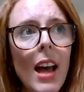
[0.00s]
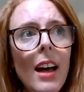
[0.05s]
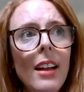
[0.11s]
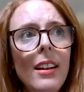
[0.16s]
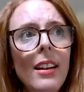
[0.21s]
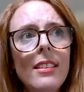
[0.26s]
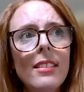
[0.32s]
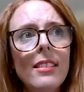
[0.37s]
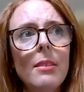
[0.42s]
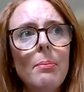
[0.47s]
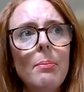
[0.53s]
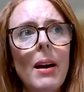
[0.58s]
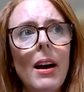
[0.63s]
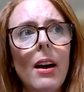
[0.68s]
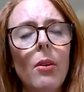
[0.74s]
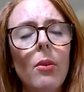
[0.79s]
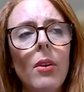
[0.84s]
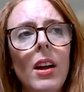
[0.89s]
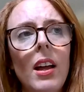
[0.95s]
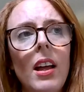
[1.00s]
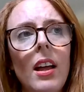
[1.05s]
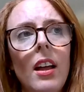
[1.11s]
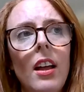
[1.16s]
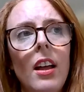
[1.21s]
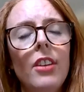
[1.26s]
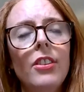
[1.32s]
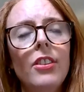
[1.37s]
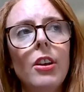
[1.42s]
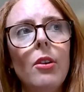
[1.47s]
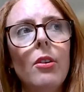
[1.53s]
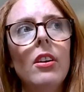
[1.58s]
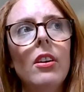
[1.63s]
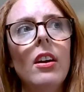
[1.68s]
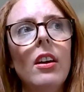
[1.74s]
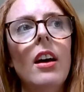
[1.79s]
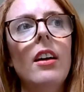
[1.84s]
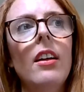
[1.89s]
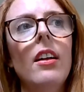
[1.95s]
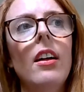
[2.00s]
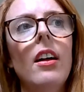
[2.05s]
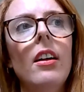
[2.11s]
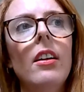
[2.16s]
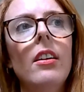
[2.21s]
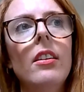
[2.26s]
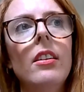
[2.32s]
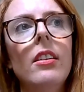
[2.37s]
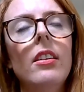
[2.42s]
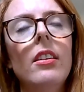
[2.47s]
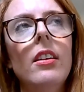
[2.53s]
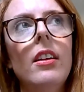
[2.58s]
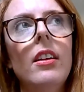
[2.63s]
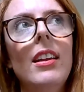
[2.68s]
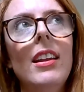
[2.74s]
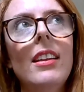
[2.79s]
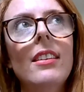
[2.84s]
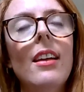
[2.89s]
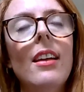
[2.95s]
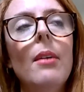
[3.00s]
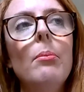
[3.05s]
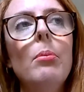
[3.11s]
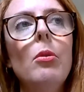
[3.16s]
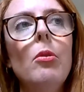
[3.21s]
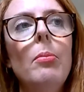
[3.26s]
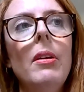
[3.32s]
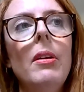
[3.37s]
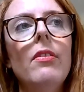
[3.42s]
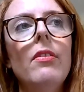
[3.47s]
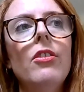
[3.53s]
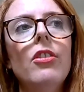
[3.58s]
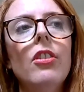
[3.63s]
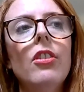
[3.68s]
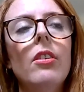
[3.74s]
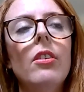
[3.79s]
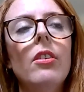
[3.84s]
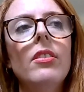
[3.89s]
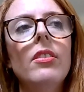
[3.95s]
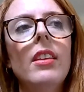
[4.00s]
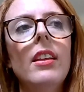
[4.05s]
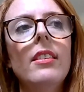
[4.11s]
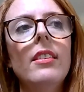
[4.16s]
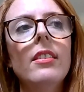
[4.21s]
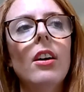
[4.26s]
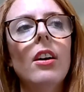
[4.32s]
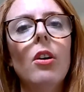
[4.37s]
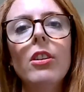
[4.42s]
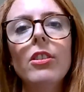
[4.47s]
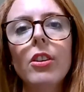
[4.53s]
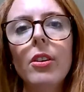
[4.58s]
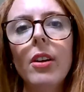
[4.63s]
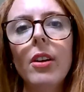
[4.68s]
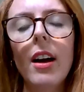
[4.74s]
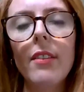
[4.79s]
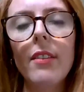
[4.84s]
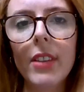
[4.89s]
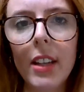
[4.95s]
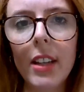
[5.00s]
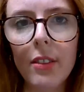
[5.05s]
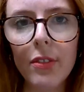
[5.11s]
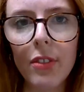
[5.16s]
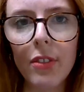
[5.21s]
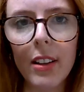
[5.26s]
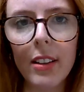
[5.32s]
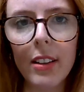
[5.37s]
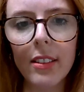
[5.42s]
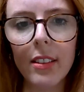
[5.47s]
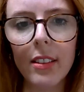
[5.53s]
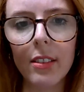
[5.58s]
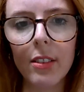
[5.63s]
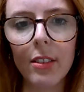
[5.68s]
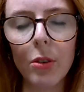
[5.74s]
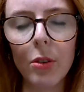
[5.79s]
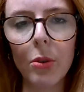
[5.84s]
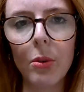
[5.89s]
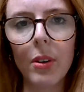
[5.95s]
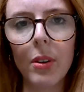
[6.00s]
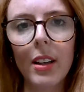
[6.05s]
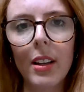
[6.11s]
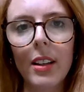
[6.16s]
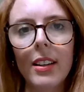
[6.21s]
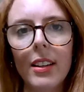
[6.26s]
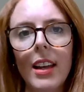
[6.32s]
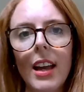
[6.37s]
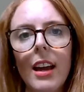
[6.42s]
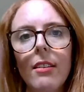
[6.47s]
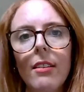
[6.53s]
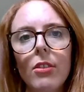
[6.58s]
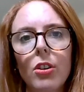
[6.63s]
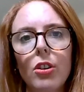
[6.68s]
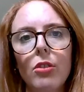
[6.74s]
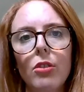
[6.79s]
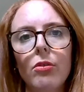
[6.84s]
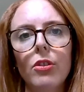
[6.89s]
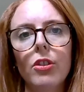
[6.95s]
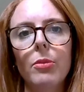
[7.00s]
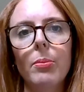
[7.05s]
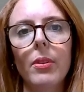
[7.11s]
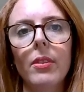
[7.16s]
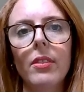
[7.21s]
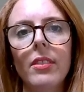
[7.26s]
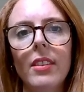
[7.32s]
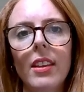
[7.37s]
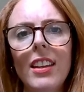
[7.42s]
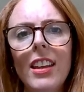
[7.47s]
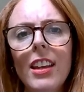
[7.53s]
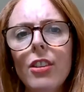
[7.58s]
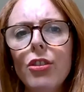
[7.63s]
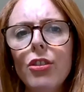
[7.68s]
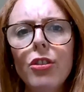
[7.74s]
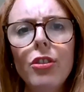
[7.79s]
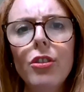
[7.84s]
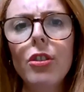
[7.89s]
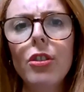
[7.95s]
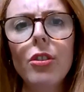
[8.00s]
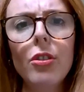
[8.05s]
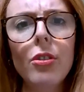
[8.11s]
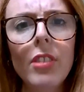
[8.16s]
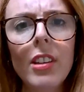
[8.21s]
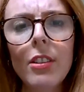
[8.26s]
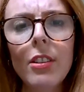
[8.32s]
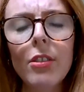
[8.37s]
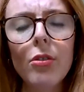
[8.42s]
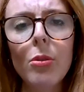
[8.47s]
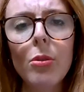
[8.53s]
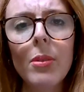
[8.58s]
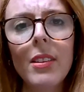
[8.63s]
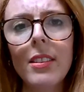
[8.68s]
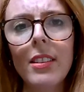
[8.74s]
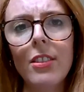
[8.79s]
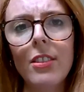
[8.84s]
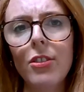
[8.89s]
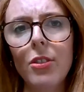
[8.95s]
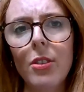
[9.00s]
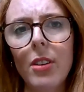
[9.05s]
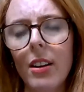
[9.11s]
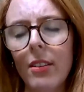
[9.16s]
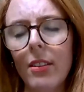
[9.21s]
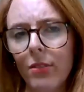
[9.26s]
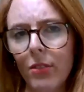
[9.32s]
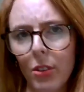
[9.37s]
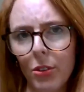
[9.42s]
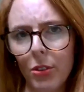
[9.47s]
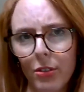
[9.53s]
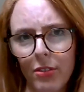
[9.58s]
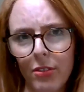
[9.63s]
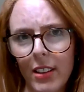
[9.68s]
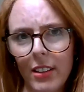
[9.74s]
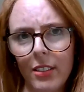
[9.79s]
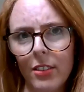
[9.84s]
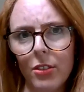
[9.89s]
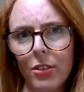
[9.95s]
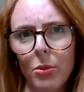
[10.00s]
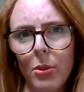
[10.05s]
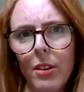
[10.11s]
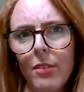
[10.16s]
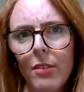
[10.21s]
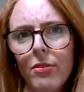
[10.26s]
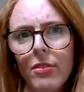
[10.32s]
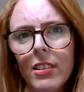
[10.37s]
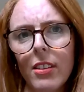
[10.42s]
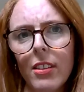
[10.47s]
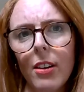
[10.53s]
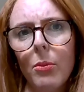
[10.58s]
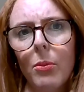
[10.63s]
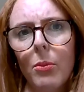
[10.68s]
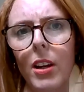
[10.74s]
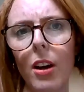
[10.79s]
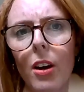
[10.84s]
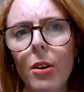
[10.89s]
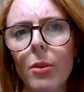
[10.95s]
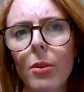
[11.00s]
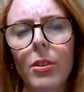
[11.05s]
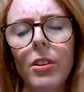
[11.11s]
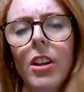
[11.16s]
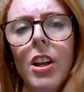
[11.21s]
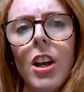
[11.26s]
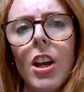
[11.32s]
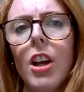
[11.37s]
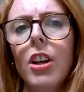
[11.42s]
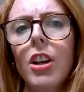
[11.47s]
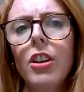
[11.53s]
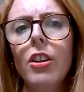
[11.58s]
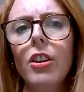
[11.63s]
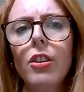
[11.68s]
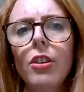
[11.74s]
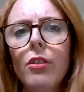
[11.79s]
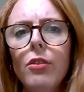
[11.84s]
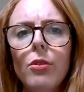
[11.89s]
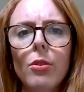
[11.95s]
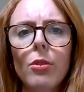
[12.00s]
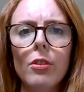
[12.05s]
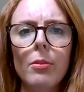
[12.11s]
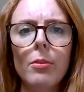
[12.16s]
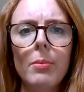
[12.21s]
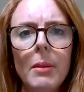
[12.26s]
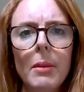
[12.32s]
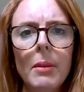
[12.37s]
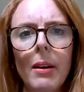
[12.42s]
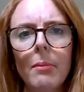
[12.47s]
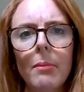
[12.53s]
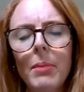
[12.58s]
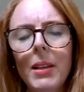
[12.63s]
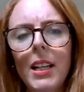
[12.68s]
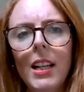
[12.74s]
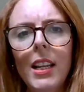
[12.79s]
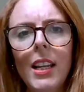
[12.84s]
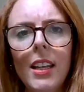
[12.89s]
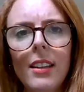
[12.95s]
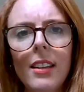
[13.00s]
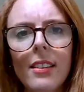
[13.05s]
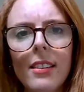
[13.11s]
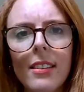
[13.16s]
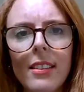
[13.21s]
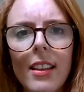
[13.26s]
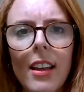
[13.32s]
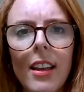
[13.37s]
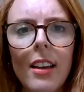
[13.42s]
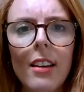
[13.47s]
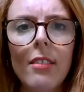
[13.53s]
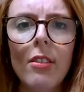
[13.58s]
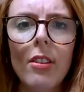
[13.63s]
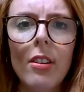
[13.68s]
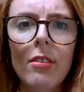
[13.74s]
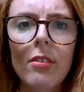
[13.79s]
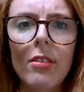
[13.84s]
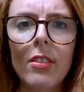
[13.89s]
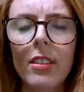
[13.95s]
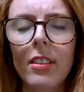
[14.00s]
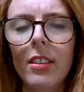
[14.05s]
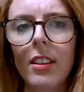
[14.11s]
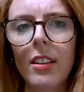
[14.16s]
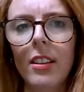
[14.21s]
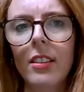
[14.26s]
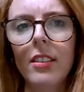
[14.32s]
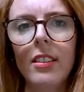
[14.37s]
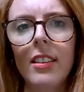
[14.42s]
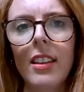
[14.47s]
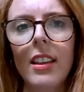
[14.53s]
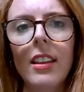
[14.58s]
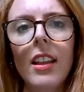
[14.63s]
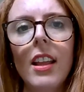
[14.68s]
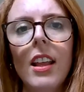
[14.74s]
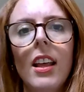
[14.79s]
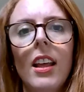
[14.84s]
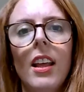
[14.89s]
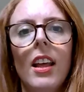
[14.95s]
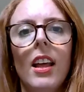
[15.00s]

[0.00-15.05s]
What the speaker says: And it's about, so an example would be if a child says, oh, I don't have any friends at school, and the carer could respond saying, yes you do, your teacher always says you have lots of friends at school every time we go, and you've talked to me about Billy and Sarah and things.